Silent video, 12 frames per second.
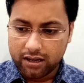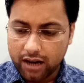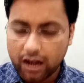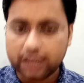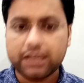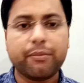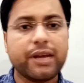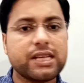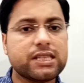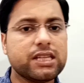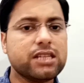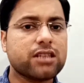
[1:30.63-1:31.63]
On the
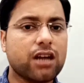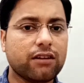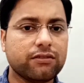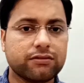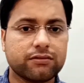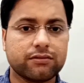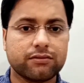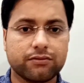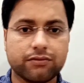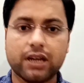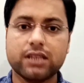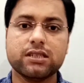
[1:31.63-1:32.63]
basis of
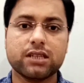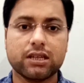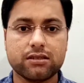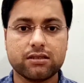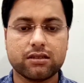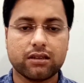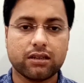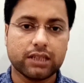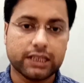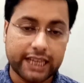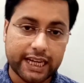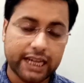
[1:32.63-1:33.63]
functions,
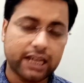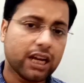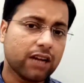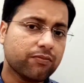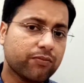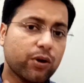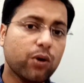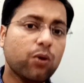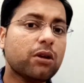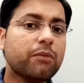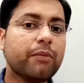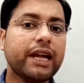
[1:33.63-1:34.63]
there are
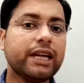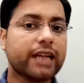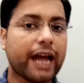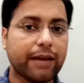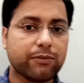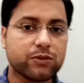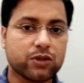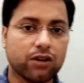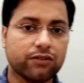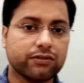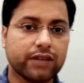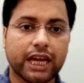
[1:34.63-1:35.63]
four main types
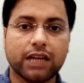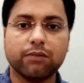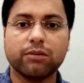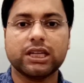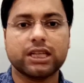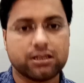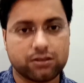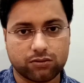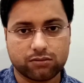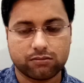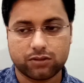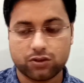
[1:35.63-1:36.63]
of animal tissues.
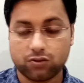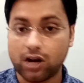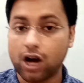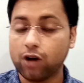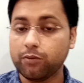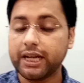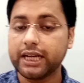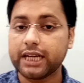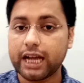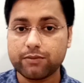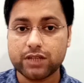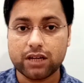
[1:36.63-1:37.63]
So how many
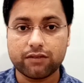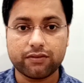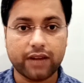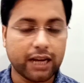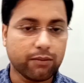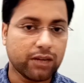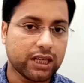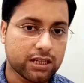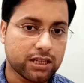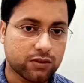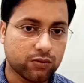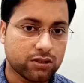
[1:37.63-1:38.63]
types of animal
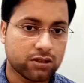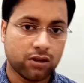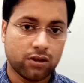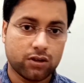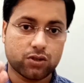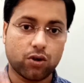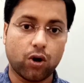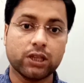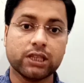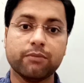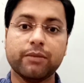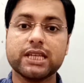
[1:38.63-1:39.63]
tissues? So on
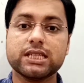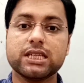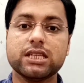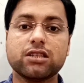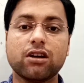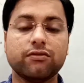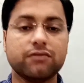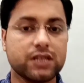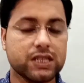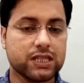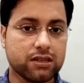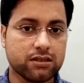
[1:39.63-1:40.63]
the basis of
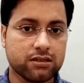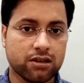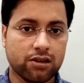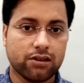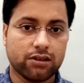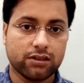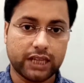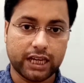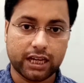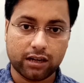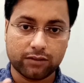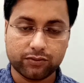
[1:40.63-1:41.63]
functions, there
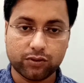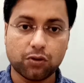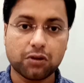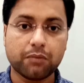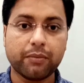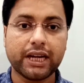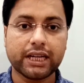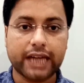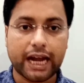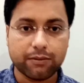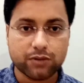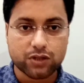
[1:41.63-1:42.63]
are four main
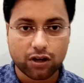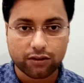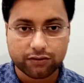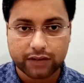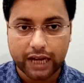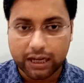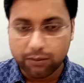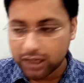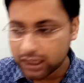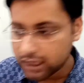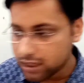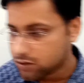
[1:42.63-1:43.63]
types of
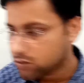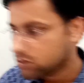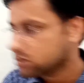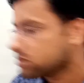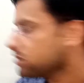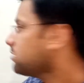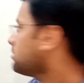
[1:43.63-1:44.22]
animal tissues,